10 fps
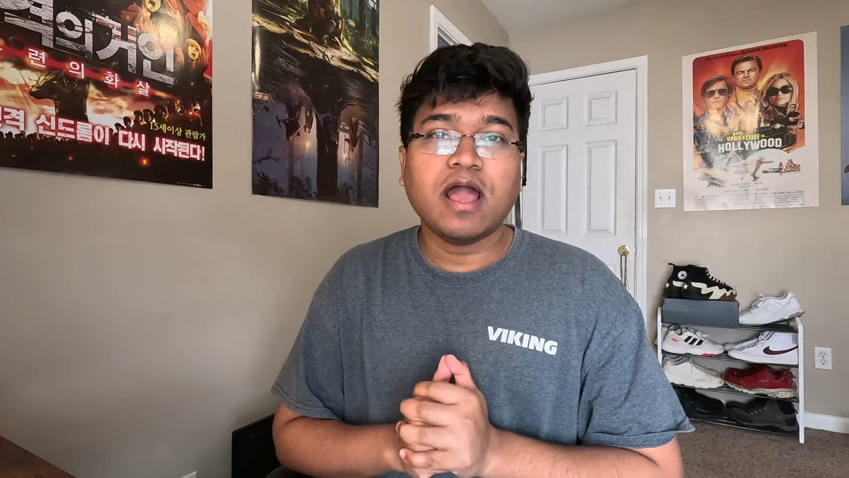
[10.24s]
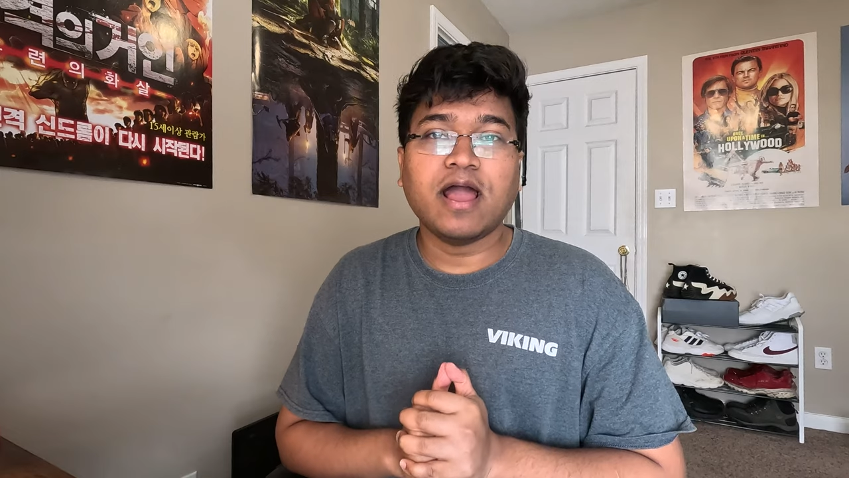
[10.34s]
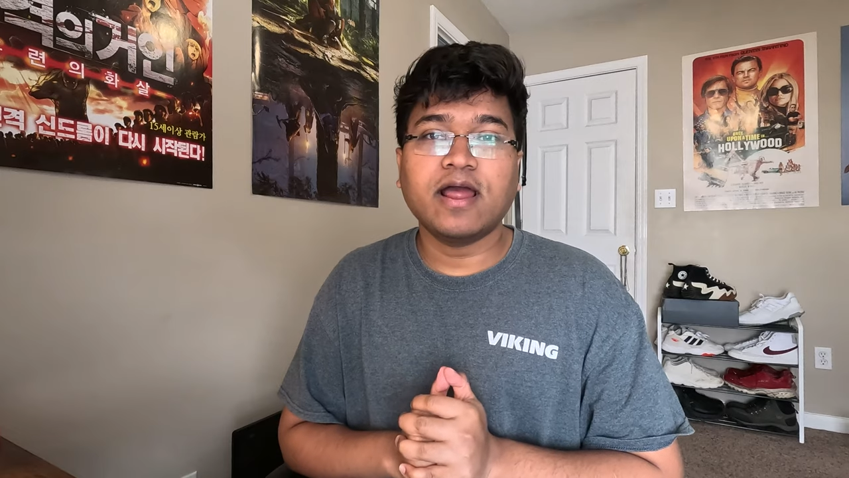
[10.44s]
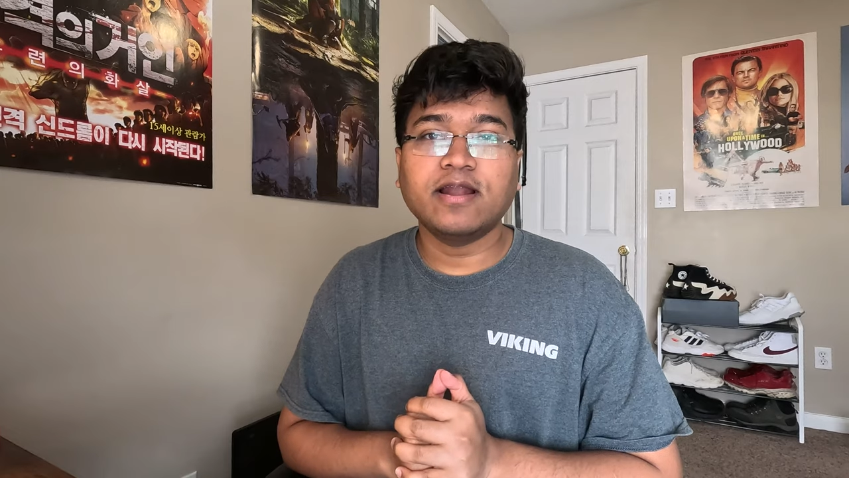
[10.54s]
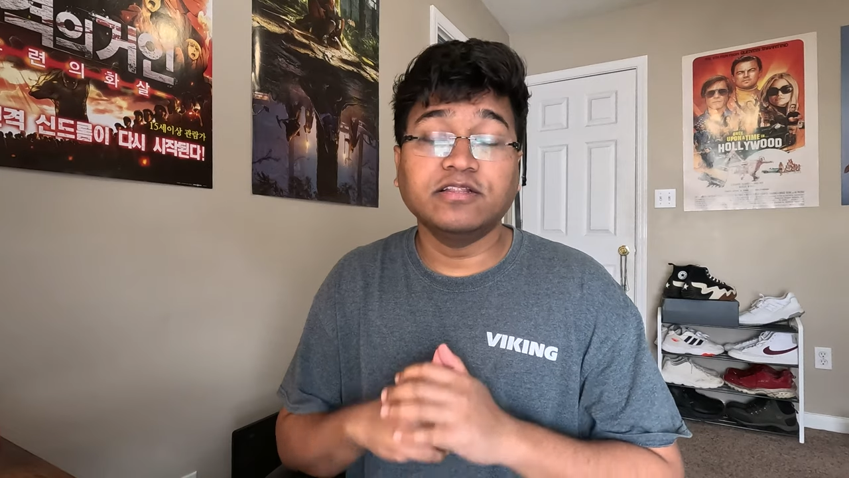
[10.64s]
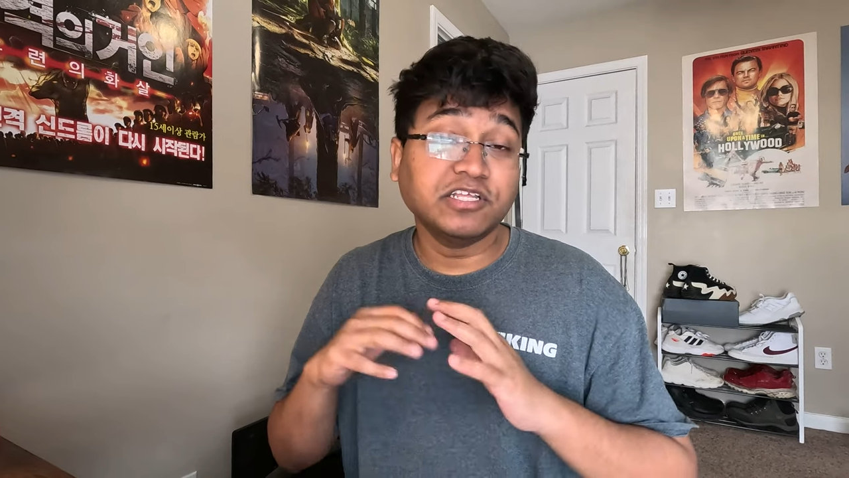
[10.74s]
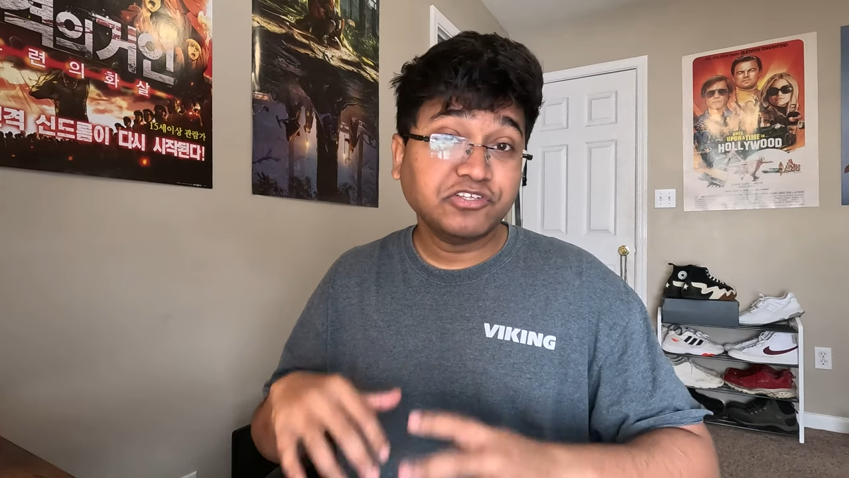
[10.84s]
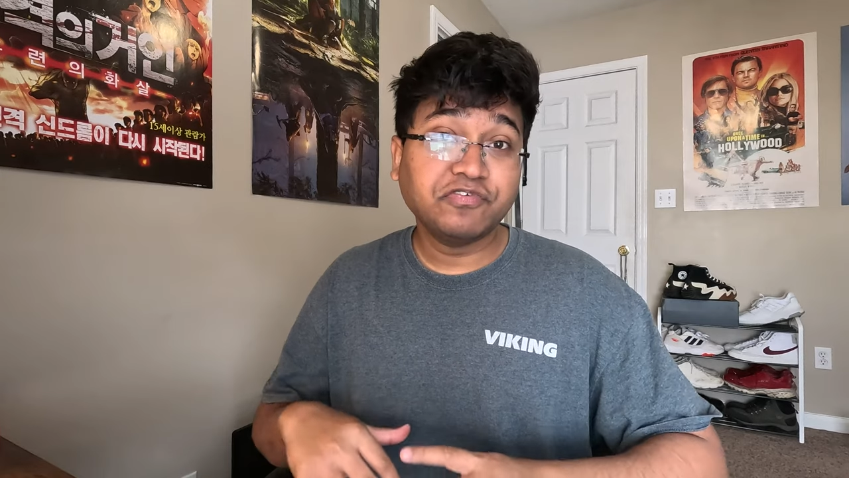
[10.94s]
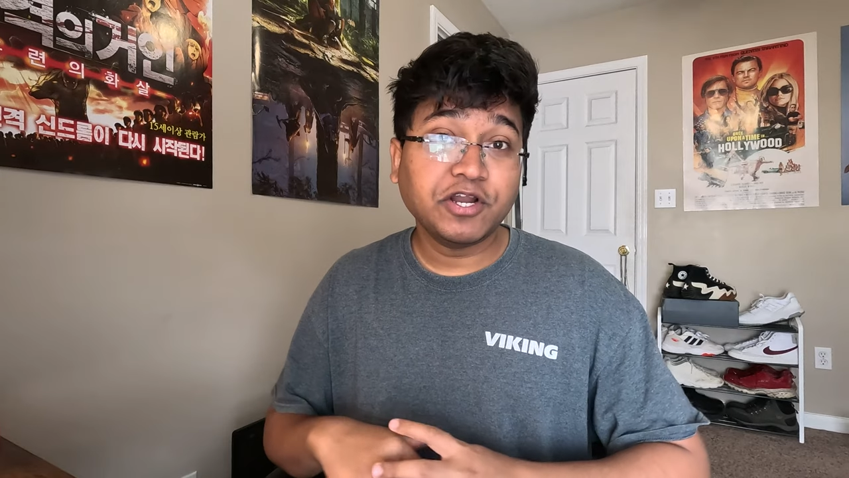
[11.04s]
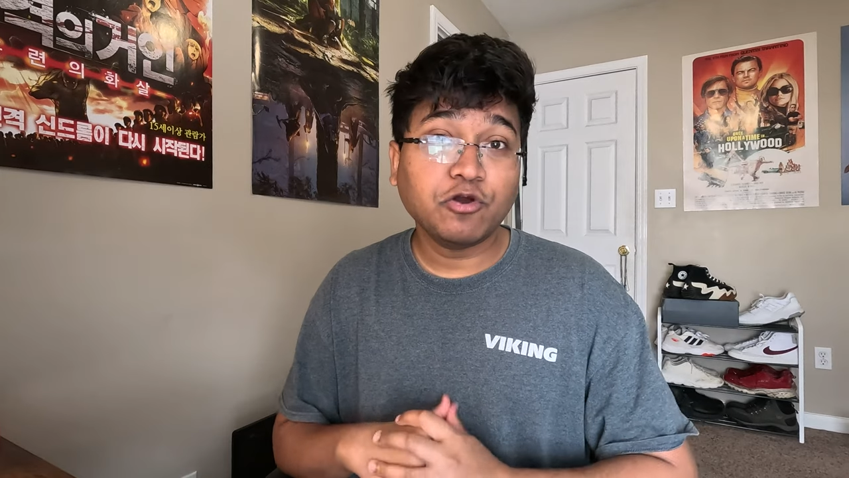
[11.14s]
And
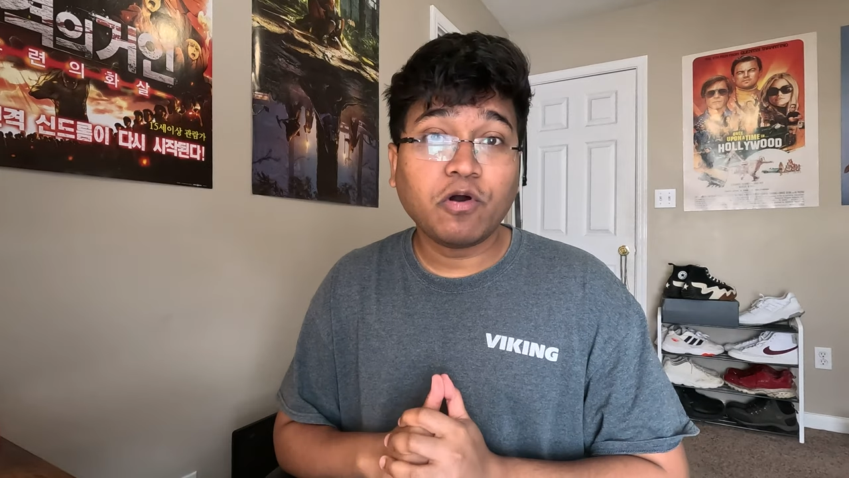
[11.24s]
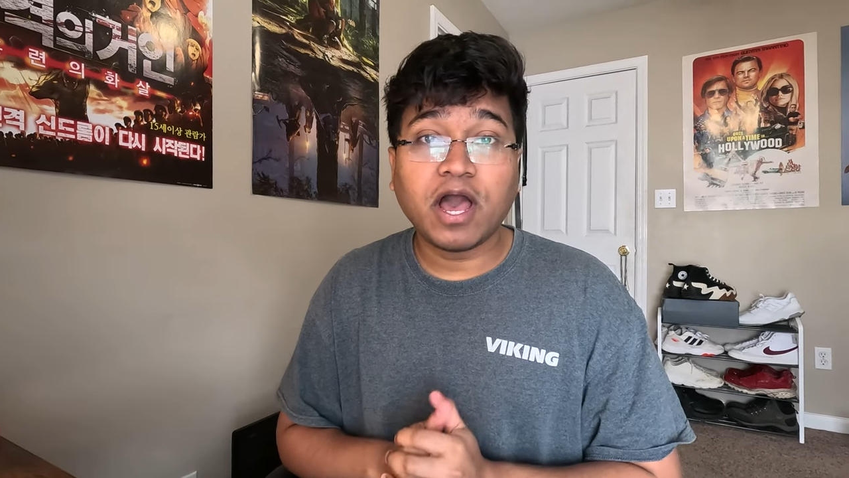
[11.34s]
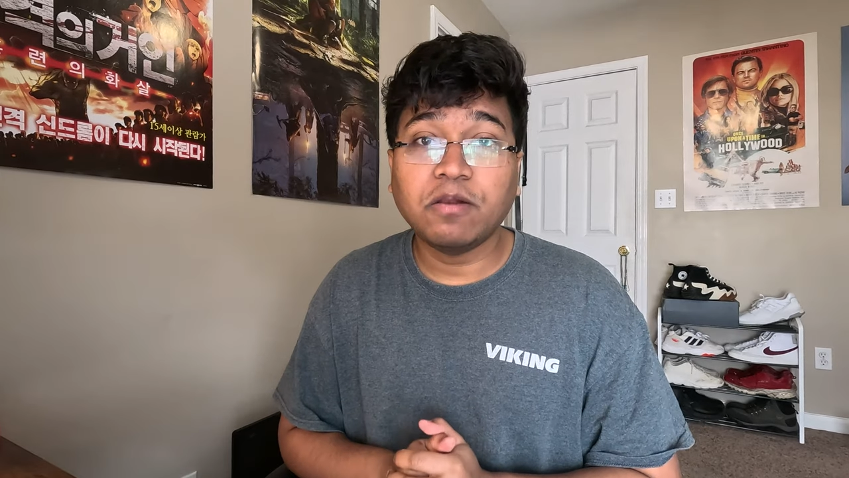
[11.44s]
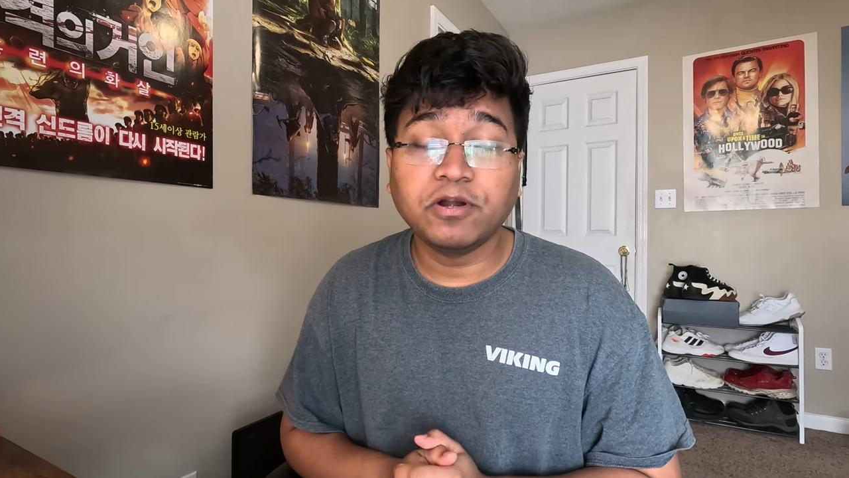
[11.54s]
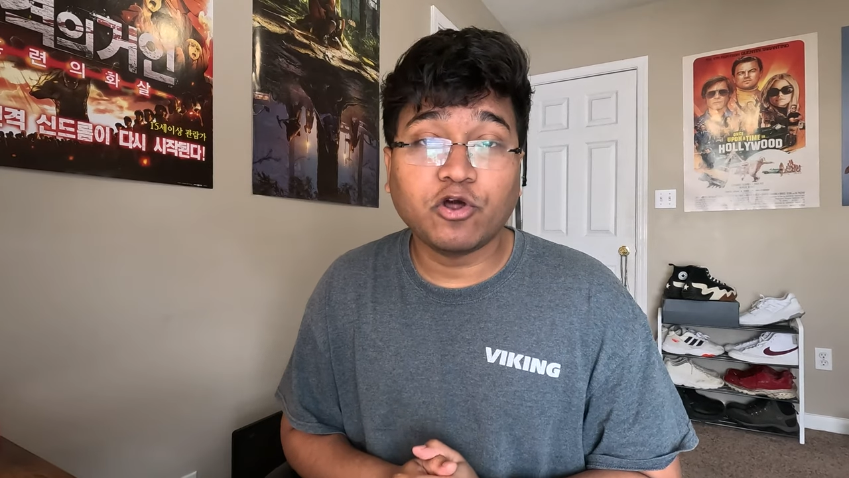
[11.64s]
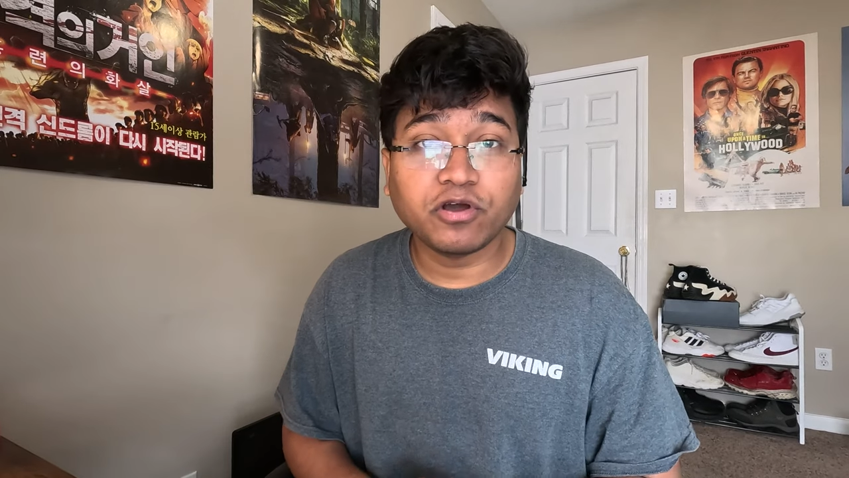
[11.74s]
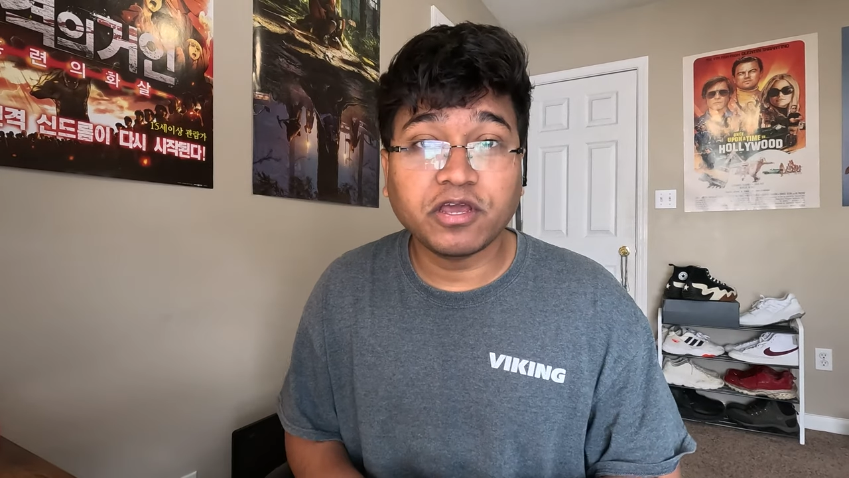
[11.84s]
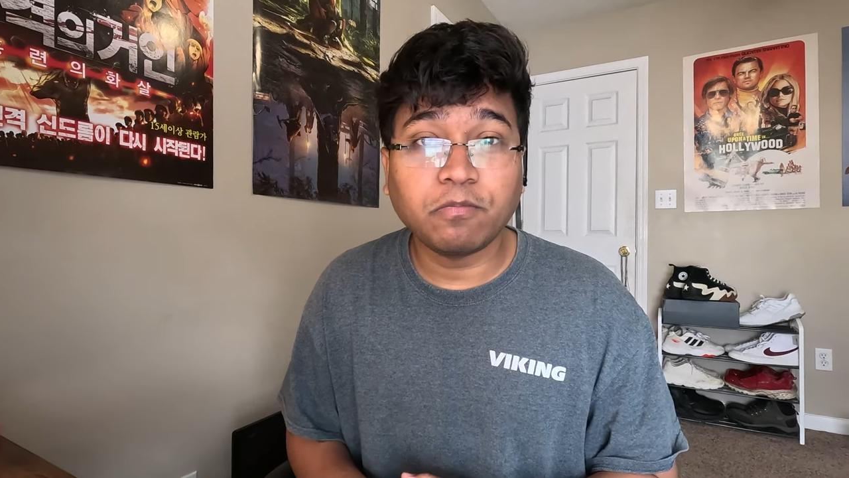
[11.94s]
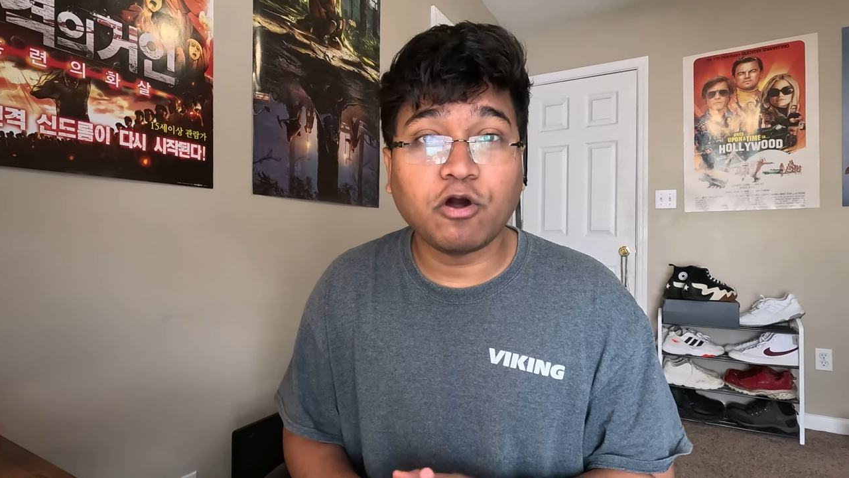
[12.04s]
this video I'll be talking